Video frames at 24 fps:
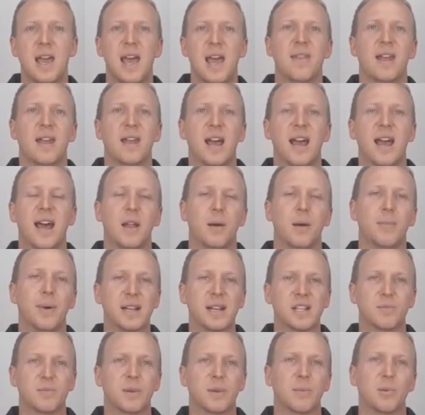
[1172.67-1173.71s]
And then I had a
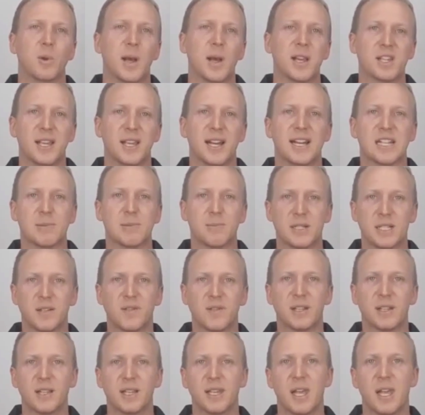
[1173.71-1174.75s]
bunch of people who actually asked
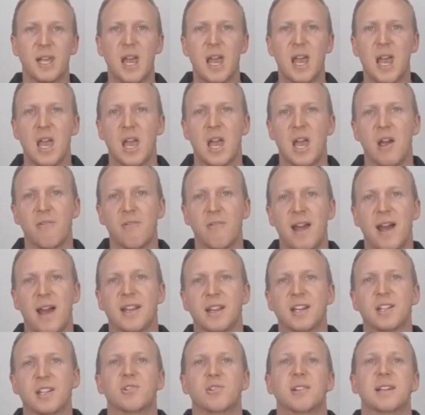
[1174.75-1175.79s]
specifically
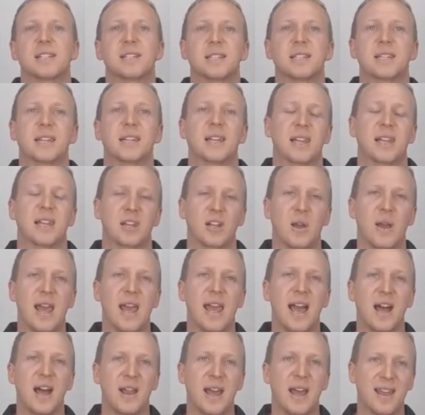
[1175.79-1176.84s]
around addressing,
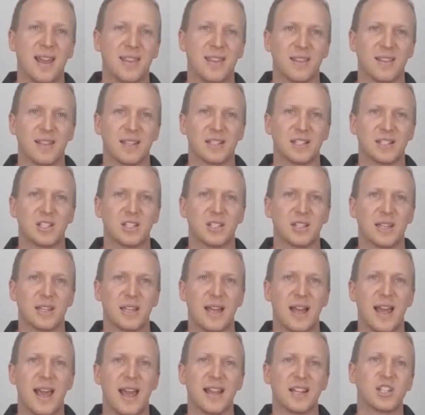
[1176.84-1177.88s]
how
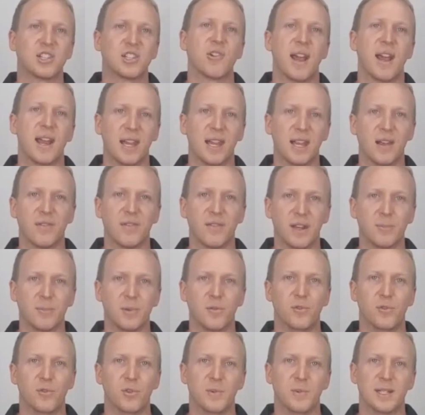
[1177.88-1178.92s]
does training affect
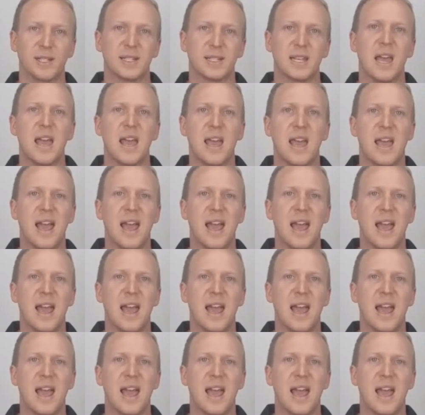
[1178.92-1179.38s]
performance?